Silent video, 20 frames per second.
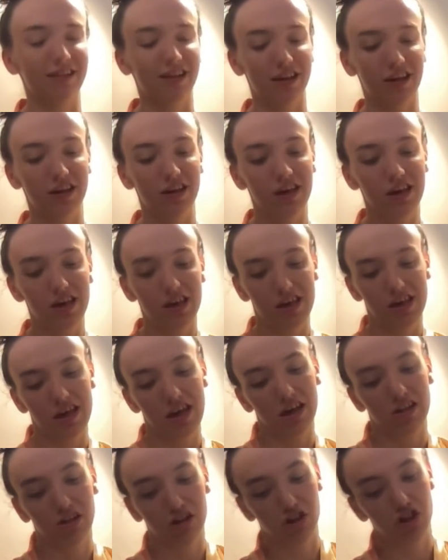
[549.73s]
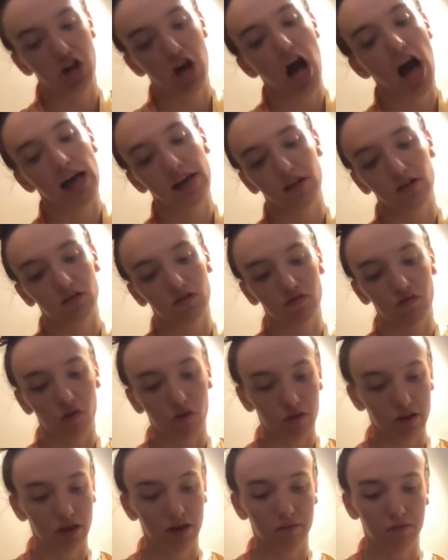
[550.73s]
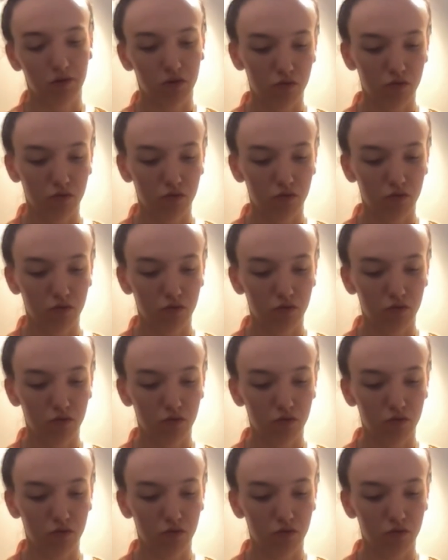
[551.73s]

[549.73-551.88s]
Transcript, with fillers: a as a child growing up.